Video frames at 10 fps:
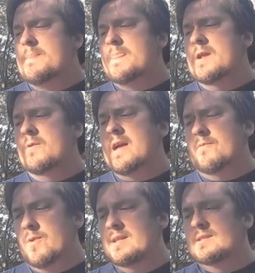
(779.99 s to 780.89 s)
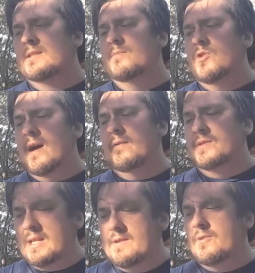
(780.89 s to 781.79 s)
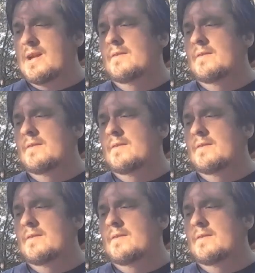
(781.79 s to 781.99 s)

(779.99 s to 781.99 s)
You have racism, you have slavery,